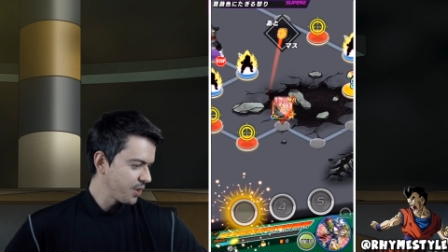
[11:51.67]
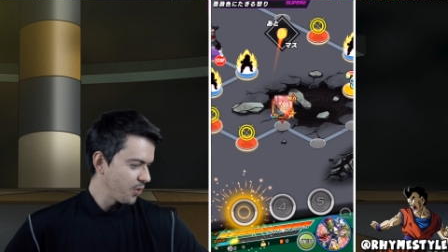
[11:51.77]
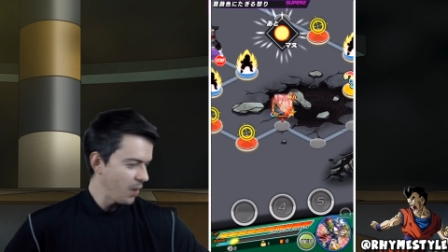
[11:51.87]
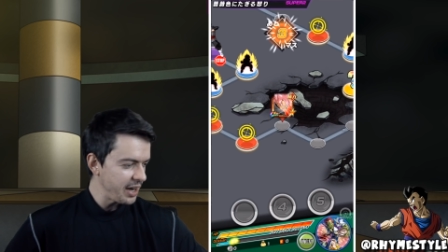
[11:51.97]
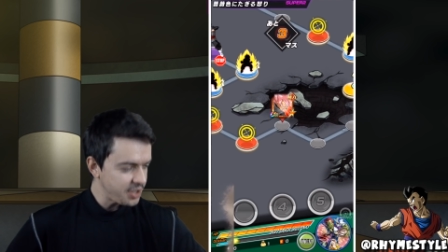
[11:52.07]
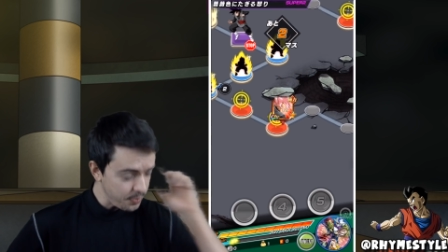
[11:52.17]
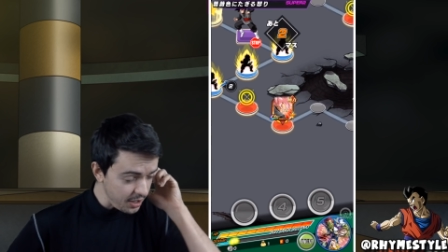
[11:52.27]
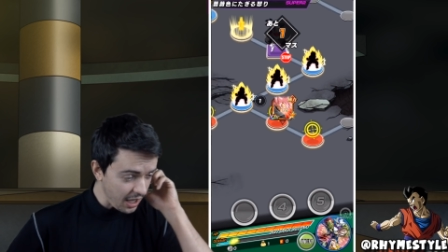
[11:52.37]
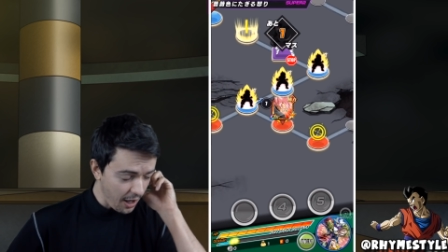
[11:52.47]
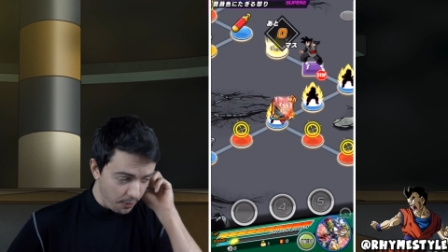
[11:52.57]
Way to
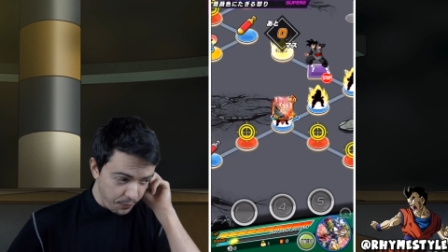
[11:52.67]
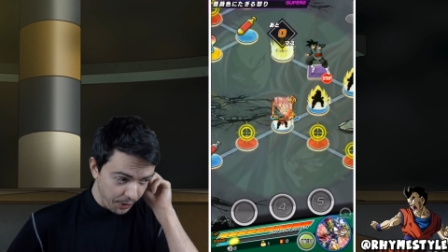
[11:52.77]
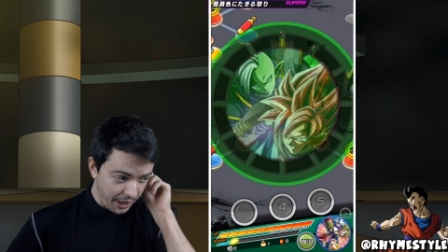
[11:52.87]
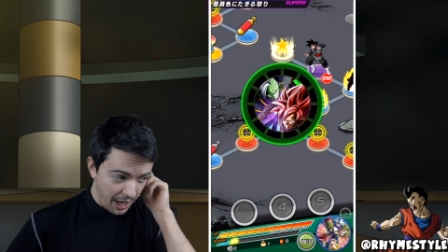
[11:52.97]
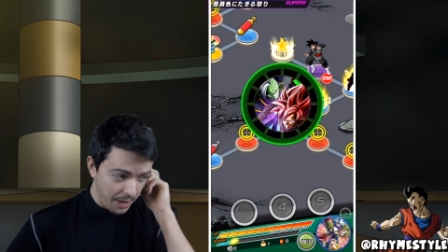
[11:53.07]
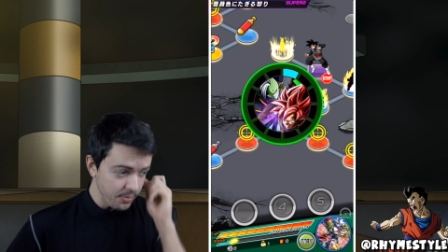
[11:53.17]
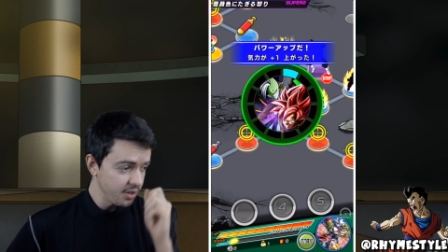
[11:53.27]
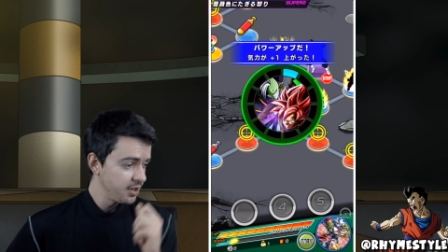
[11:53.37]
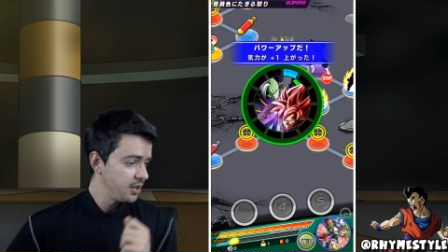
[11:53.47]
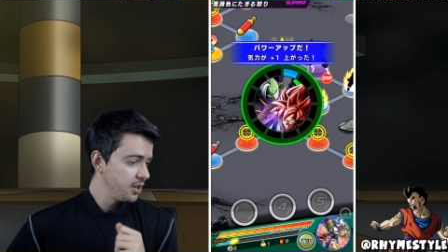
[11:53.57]
be helpful, game.
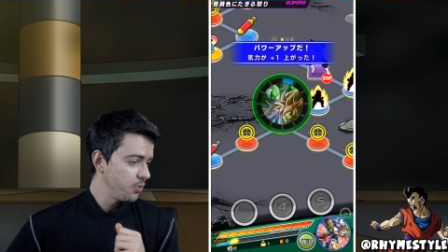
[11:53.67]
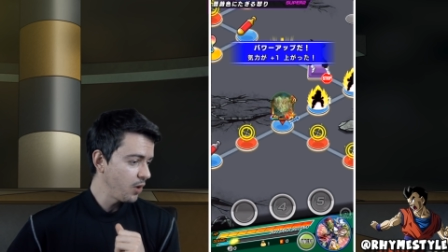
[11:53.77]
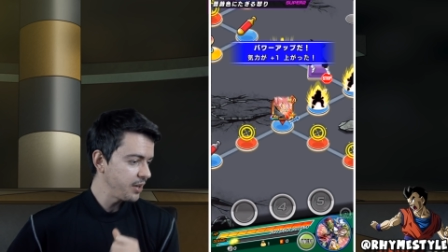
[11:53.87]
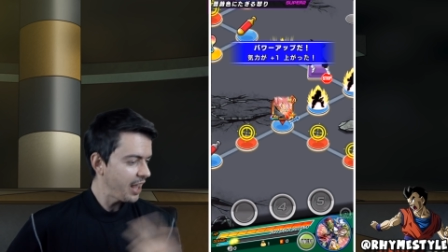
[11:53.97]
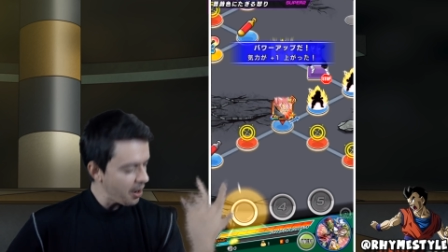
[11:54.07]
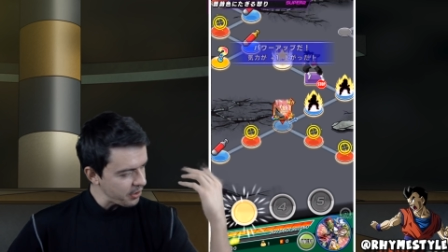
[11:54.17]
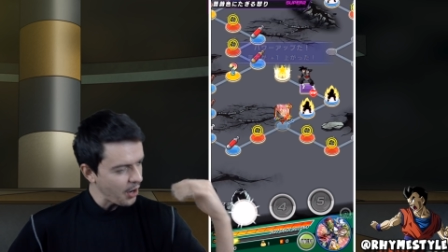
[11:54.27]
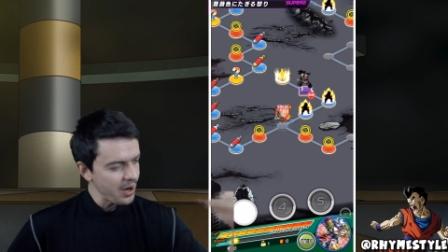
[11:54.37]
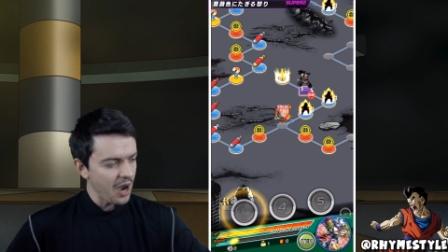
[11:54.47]
Wait, there we go.